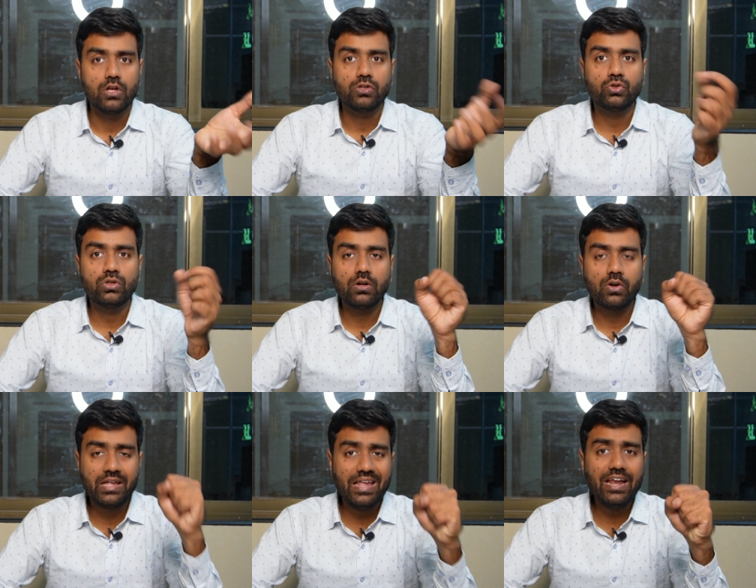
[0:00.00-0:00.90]
So the
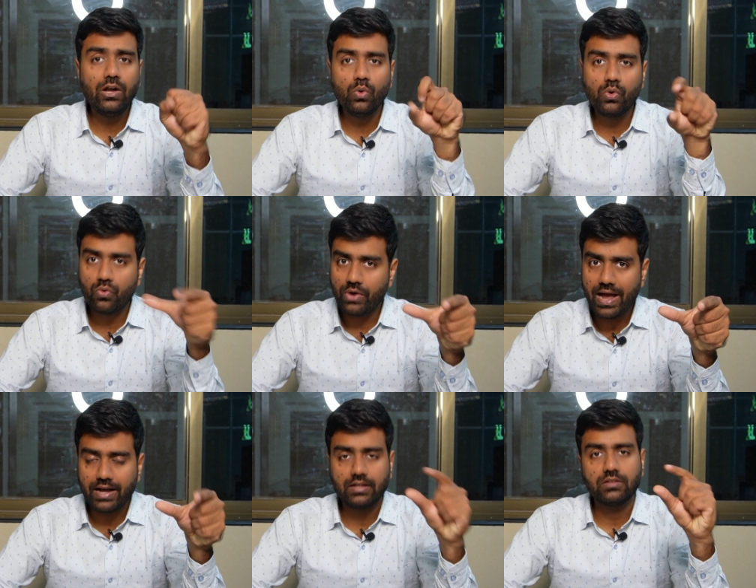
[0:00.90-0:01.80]
key to
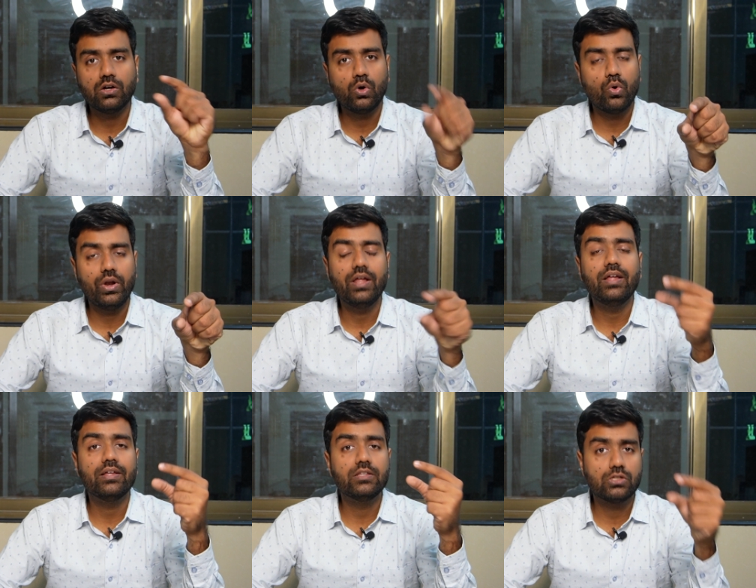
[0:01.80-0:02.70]
crack the
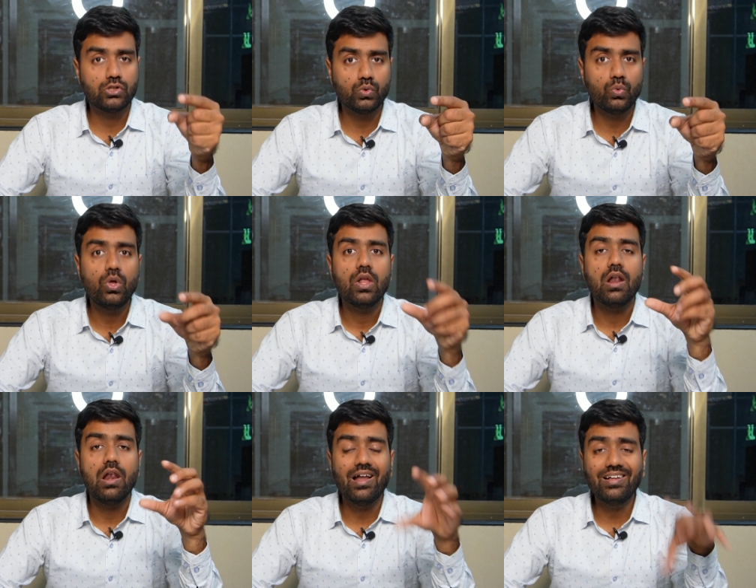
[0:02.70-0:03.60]
coding is to
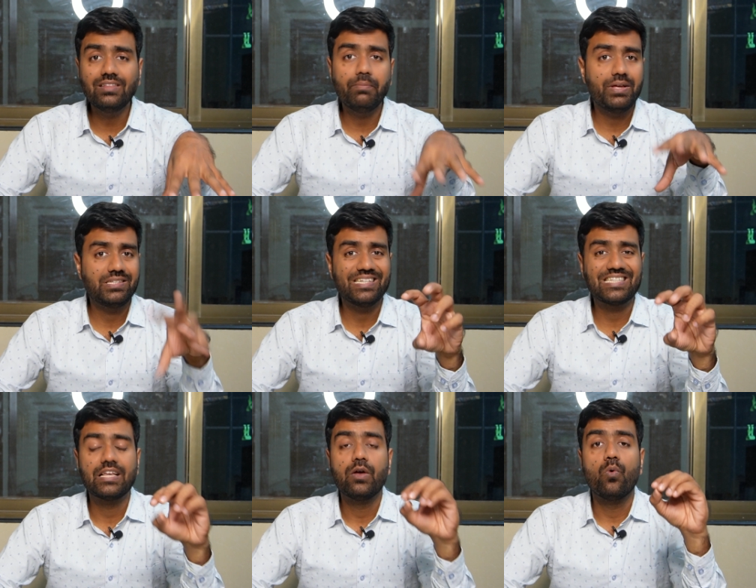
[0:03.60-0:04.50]
learn the
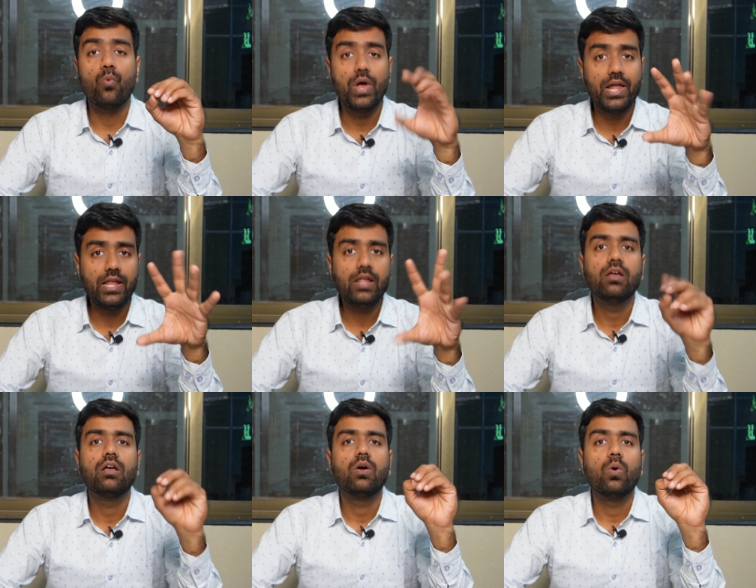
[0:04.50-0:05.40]
basics very
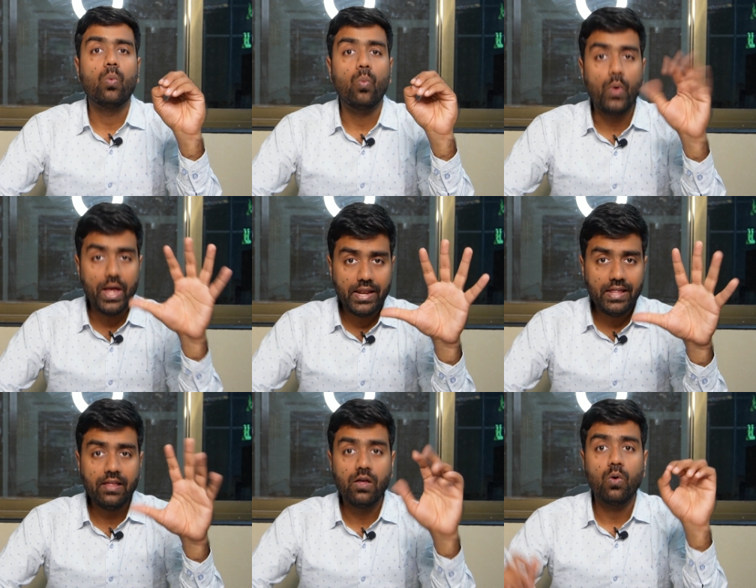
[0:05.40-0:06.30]

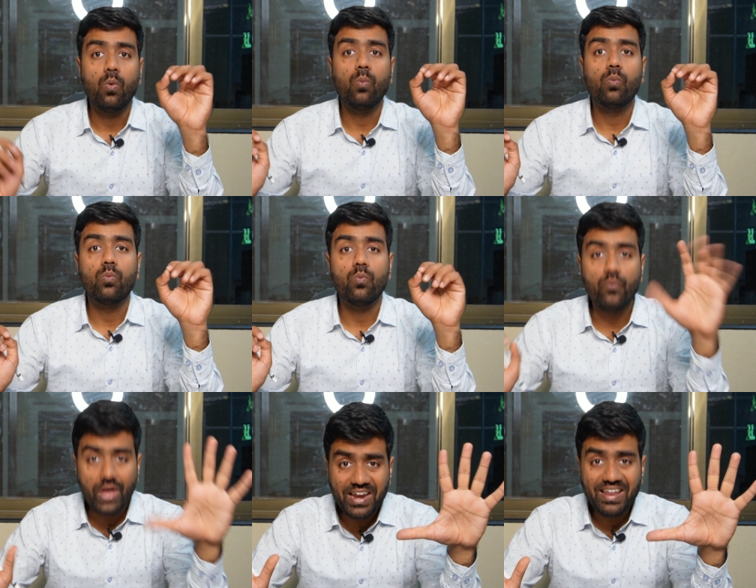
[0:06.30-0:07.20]

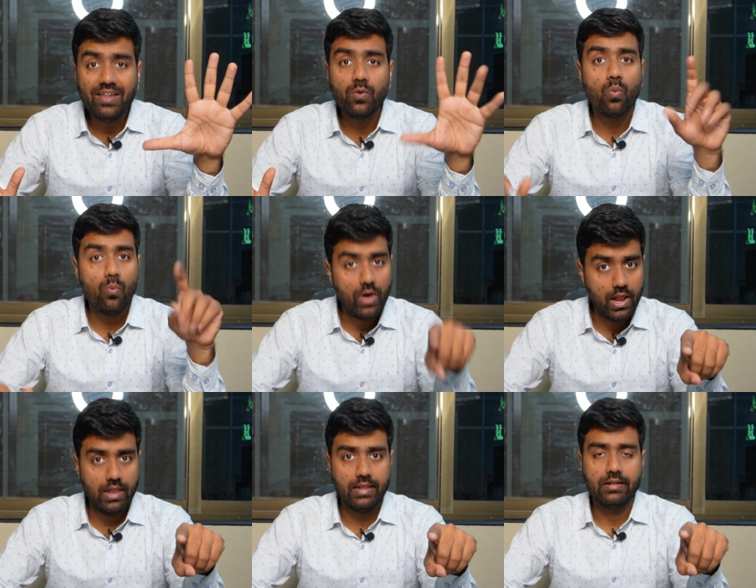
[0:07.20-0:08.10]

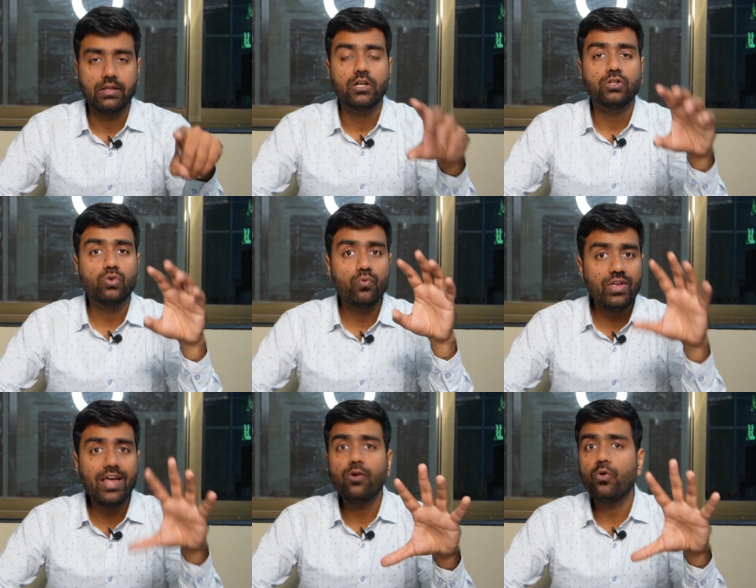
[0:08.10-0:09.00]
well. So
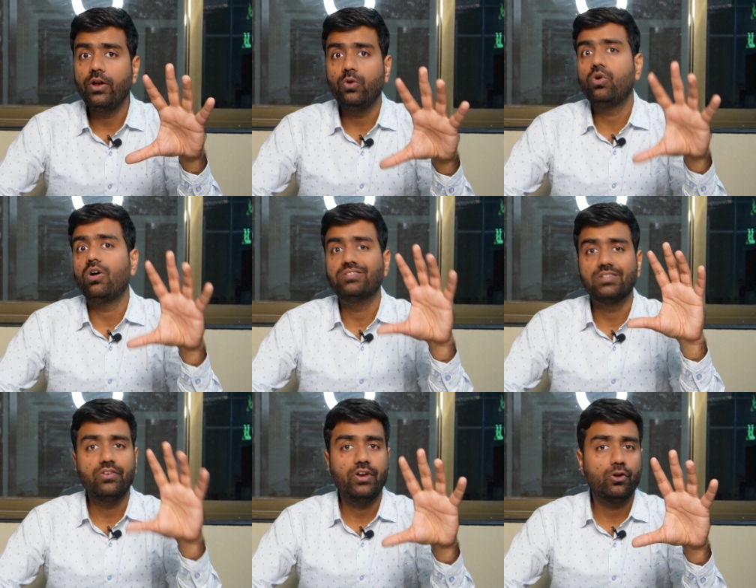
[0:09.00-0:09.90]
we are going to
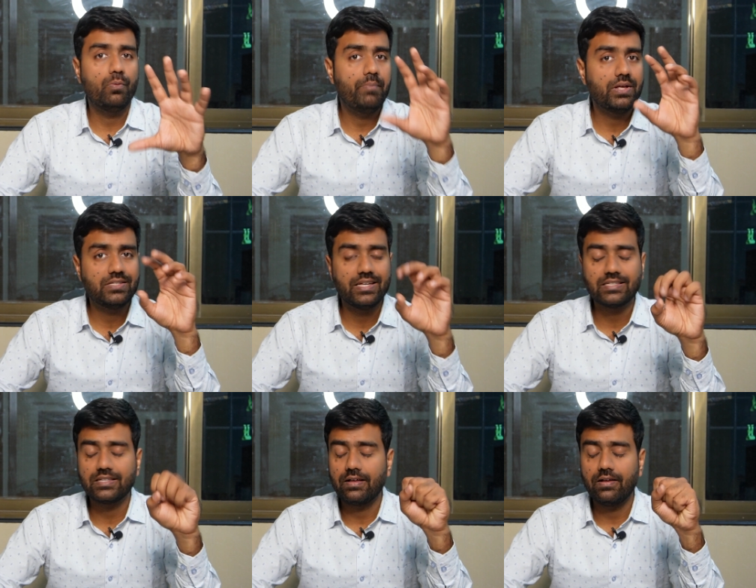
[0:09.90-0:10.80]
concentrate on
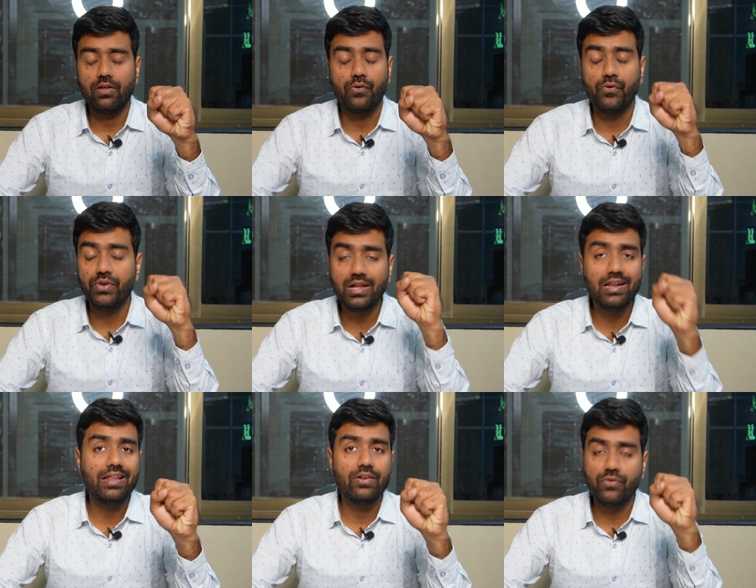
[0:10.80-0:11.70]
basics
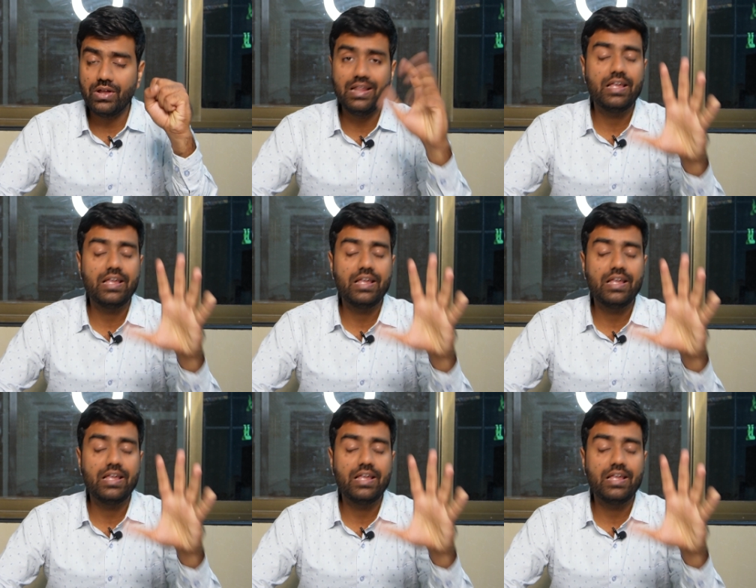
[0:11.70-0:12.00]
really